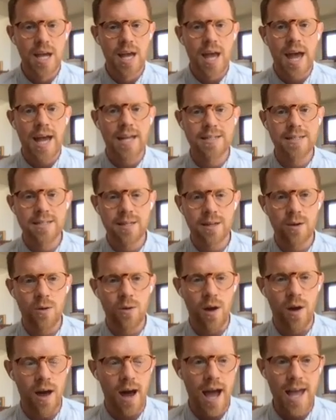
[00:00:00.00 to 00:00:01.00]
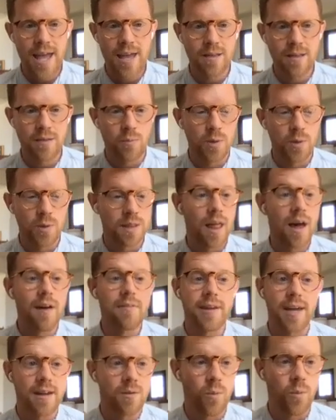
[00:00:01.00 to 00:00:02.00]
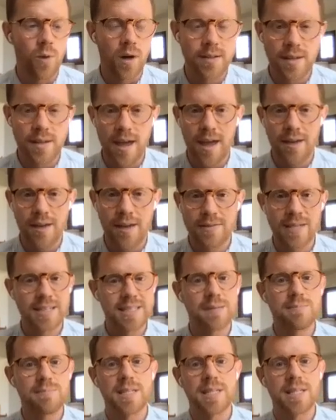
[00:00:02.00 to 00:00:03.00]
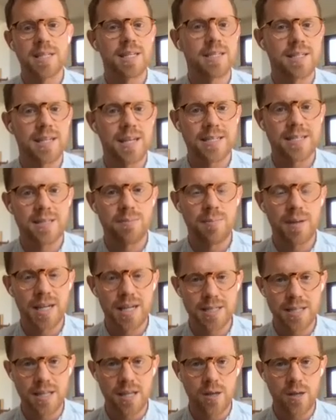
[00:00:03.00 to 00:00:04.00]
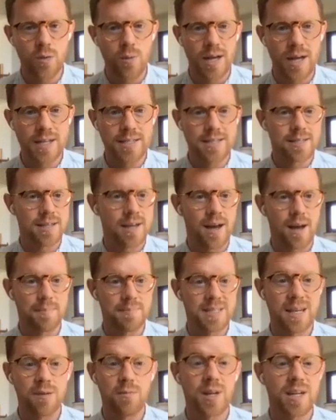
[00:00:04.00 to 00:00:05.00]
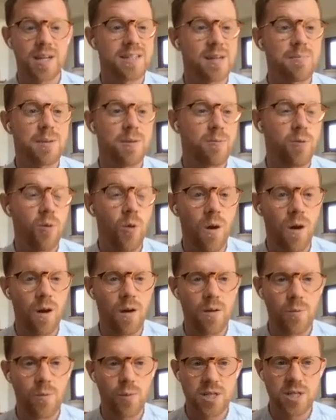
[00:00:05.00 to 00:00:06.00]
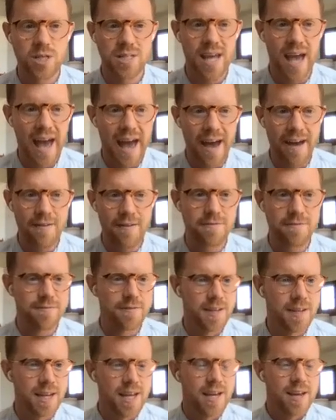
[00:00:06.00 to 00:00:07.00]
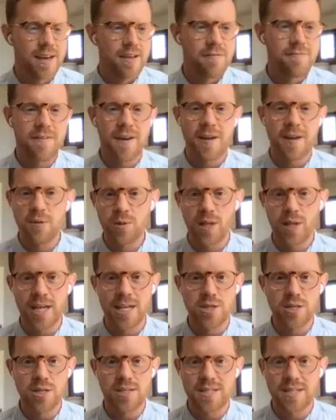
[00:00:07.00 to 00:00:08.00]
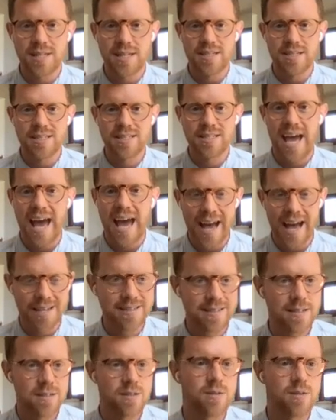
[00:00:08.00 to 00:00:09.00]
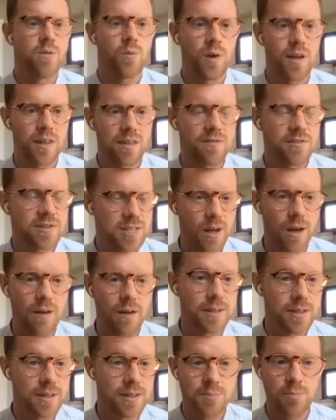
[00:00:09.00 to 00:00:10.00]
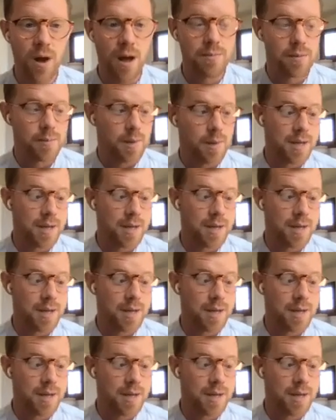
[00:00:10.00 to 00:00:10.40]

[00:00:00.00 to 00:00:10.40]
And so I would love it one day if Dig Deep didn't exist, because the US did what it did before, which is have federal agencies tasked with solving this problem.